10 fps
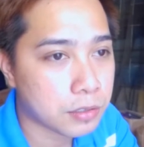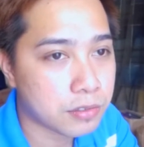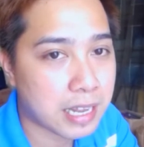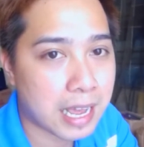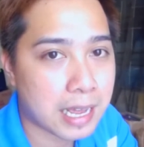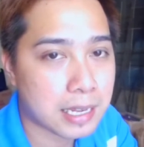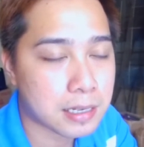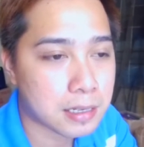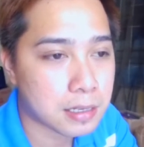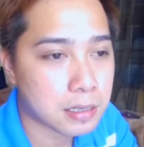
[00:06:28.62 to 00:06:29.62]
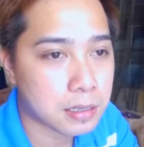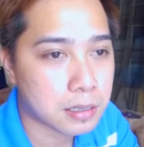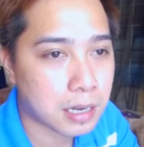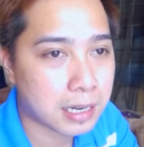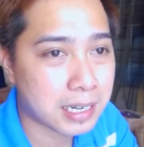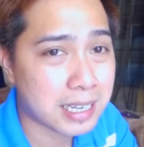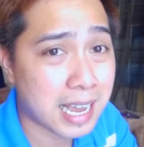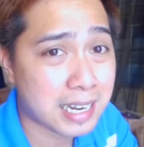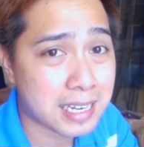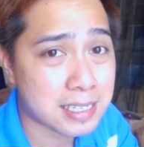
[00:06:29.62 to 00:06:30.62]
yun na ang
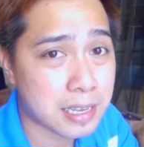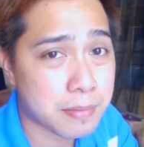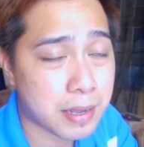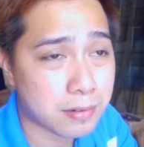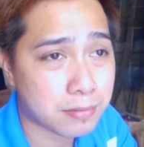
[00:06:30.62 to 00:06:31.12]
nangyari kasi